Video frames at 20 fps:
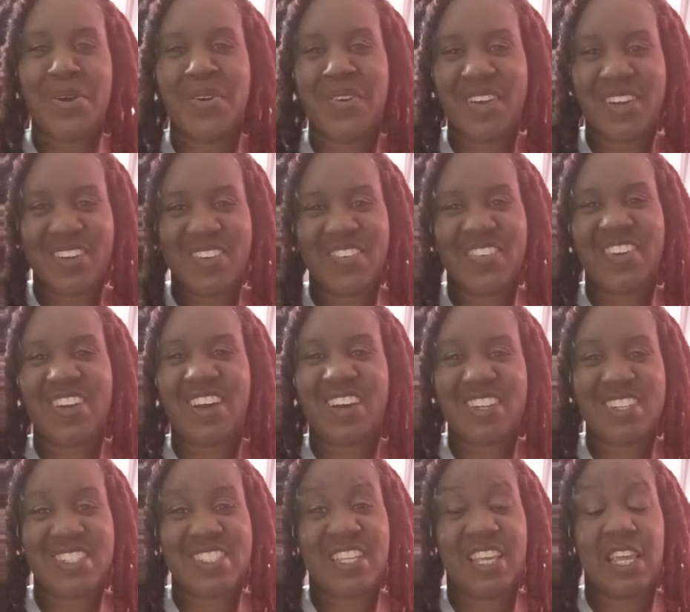but all
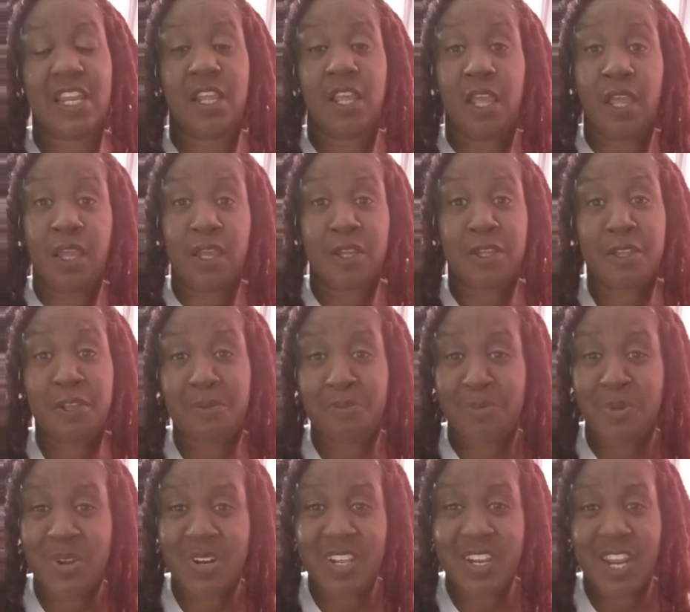this said, good
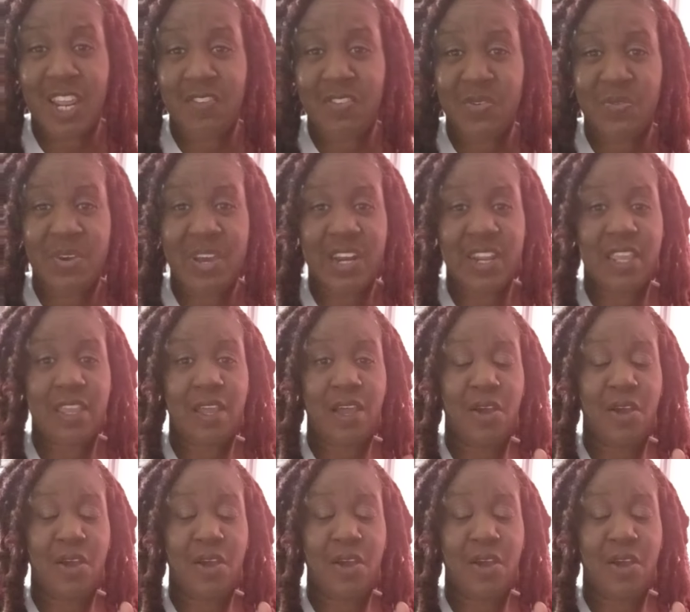morning, everybody.